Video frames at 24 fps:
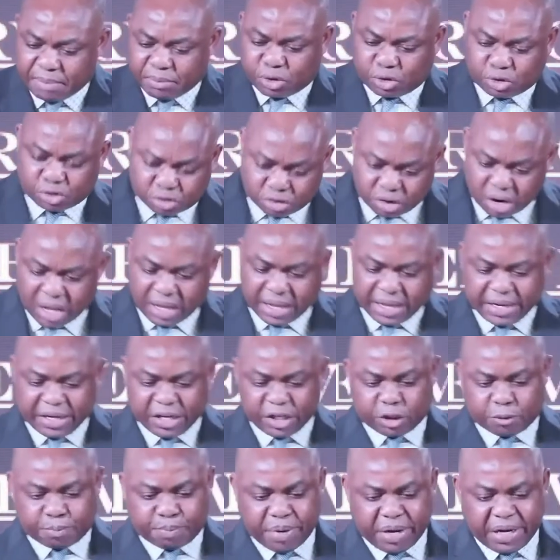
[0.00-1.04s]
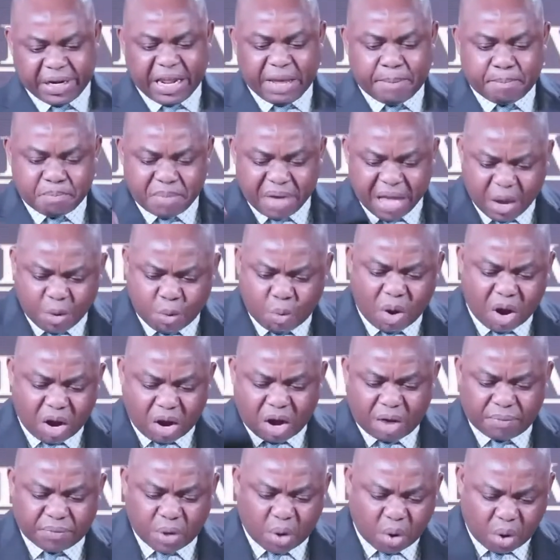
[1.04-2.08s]
strong in the spirit. The main work
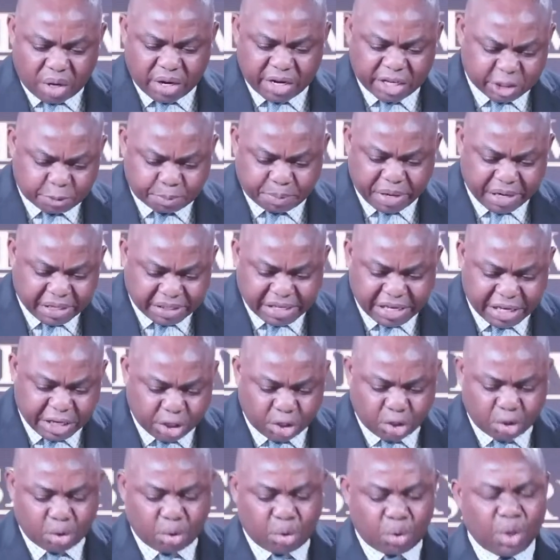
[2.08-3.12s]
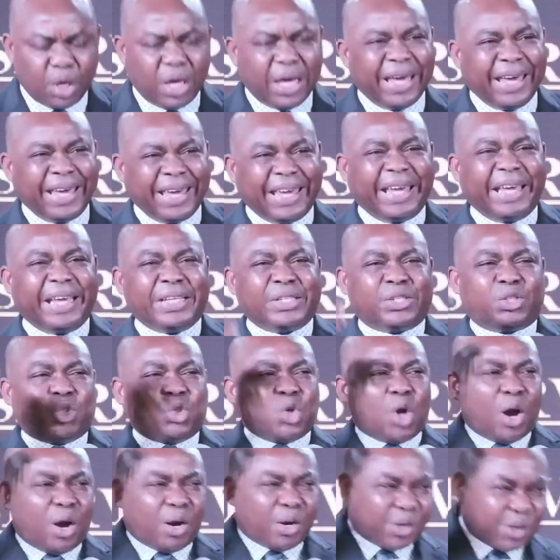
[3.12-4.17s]
of the Holy Spirit in you is
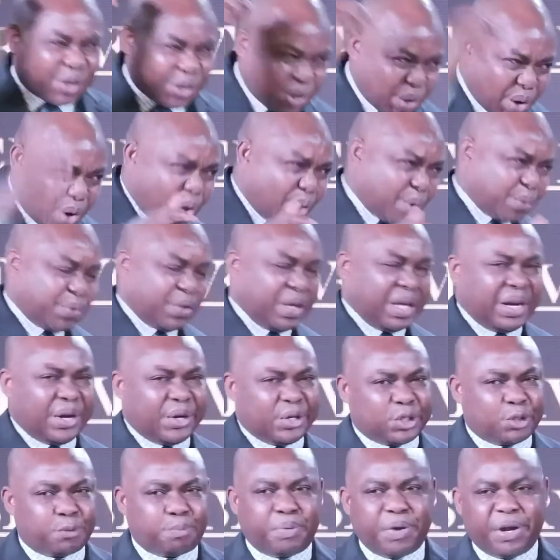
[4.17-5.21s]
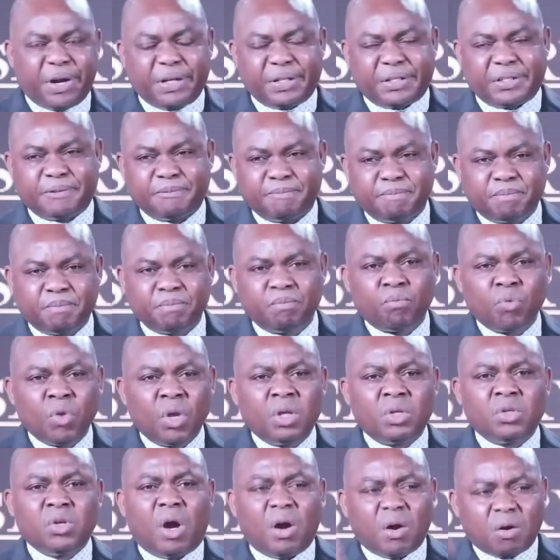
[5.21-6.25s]
your growth in the spirit.
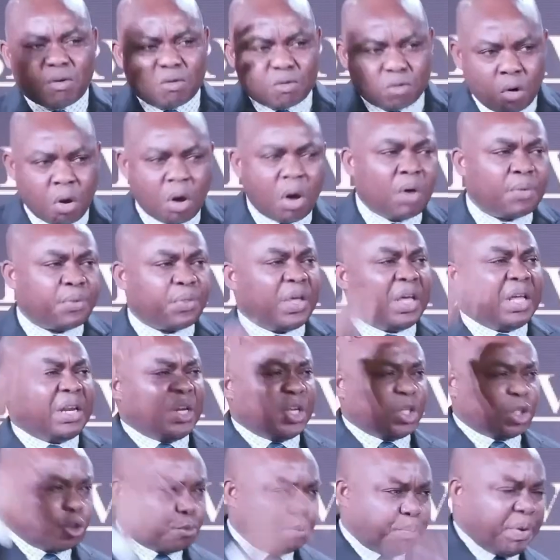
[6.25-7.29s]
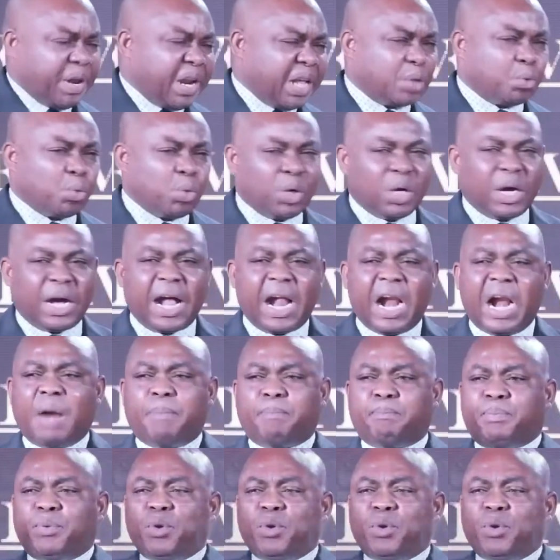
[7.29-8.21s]
Your growth in the spirit will help